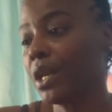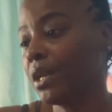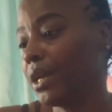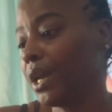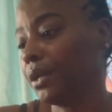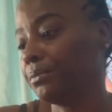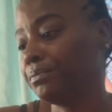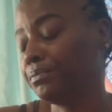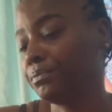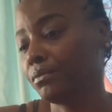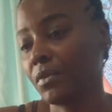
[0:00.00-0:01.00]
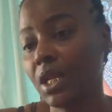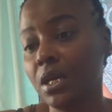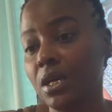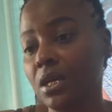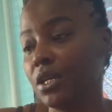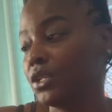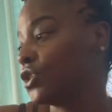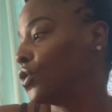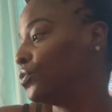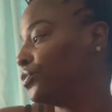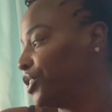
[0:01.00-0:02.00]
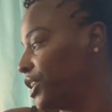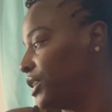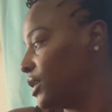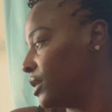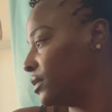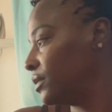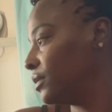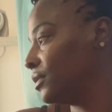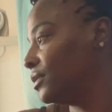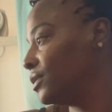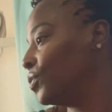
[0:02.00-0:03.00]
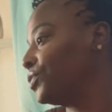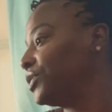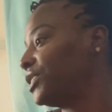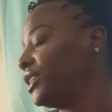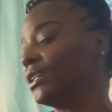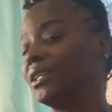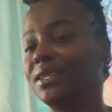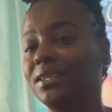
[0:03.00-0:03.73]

yeah dosia dosia